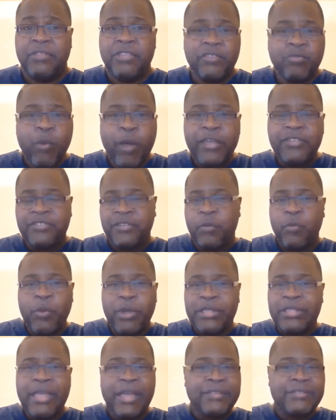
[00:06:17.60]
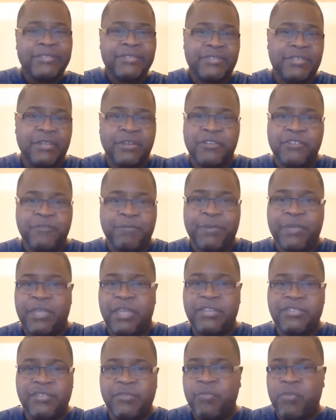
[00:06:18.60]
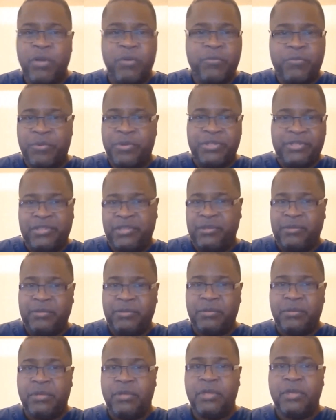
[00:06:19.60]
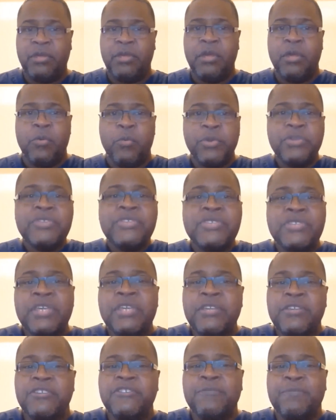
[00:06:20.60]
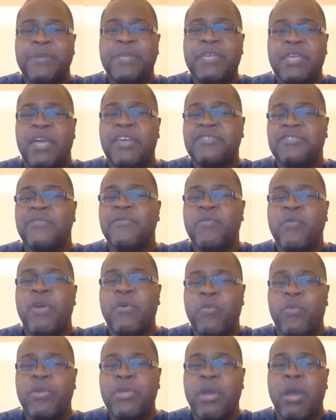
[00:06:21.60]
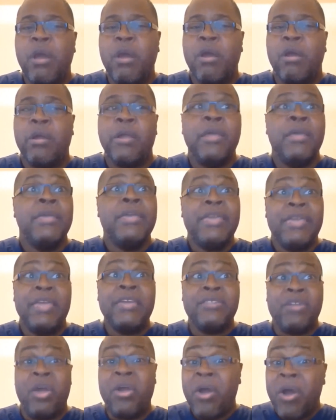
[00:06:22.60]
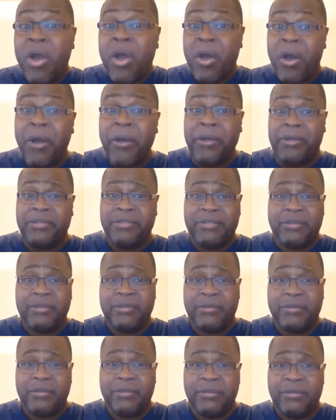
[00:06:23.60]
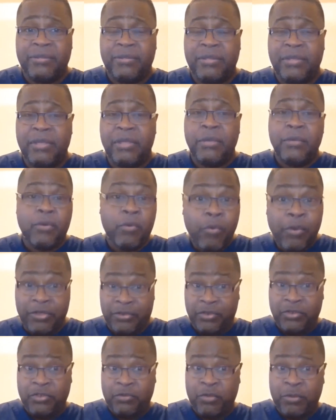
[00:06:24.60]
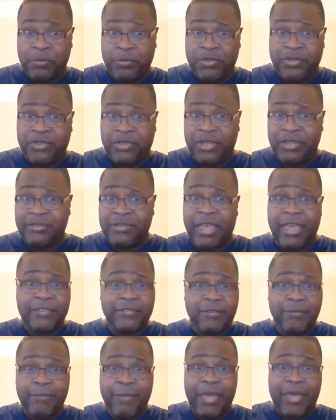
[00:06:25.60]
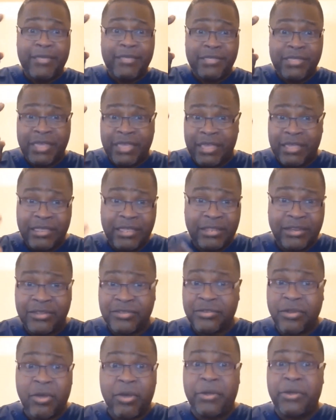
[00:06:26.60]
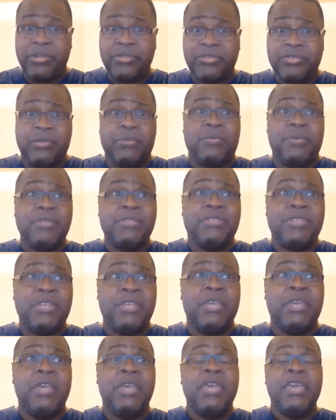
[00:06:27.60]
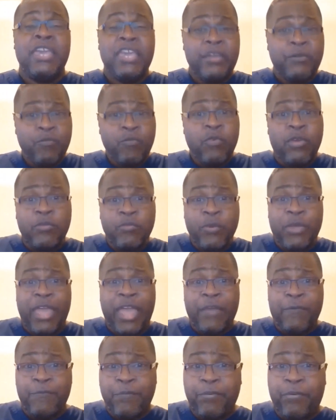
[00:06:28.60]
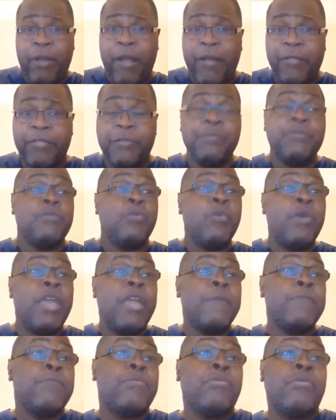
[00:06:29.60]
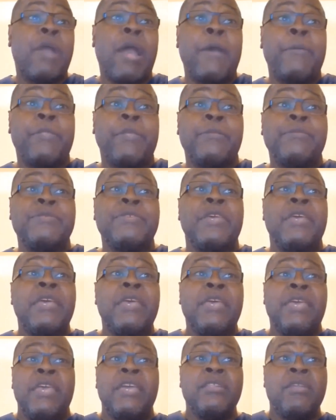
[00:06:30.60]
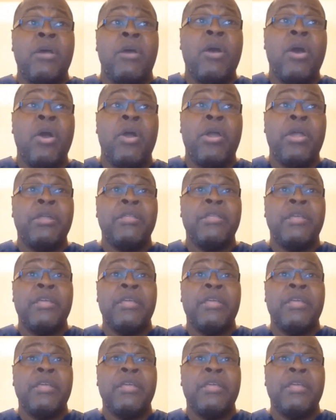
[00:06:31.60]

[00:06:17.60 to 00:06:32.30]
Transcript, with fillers: That's why I said we're not sinners because of what we do. We're sinners because of what we are in our heart. Or as the scripture says, as a man thinketh in his heart, so is he. When we have problems, we have problems in our heart.